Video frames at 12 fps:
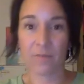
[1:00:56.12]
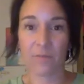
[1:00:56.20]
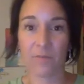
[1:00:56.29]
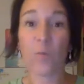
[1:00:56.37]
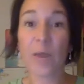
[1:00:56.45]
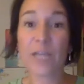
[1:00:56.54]

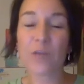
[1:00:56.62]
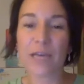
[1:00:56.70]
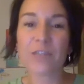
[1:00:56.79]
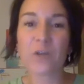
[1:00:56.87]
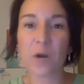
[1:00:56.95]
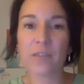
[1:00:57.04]
We do
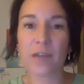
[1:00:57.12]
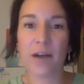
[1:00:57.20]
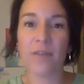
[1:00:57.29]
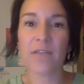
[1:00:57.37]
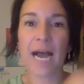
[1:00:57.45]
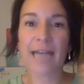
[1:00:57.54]
that to
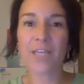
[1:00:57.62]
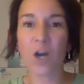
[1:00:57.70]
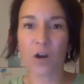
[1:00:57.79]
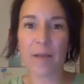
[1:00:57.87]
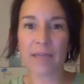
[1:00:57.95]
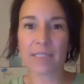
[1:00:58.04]
ourselves. I saw
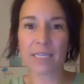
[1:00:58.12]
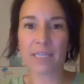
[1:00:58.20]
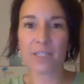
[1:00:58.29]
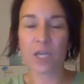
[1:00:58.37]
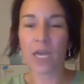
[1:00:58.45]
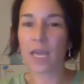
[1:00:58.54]
her
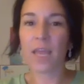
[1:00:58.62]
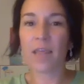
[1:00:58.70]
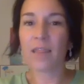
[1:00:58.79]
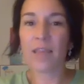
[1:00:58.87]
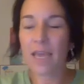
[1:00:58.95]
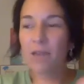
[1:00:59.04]
message.
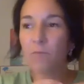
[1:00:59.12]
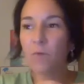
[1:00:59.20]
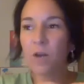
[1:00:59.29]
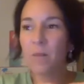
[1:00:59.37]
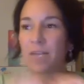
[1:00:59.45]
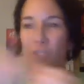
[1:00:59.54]
It
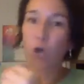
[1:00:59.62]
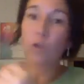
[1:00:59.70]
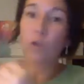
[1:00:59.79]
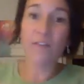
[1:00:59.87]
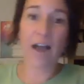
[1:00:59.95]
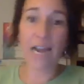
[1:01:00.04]
would have been
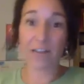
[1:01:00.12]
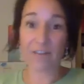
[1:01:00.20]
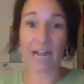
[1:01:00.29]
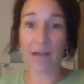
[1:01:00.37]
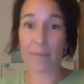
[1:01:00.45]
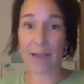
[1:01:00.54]
totally fine if
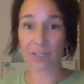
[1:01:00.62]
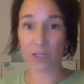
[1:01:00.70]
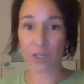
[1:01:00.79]
I got back to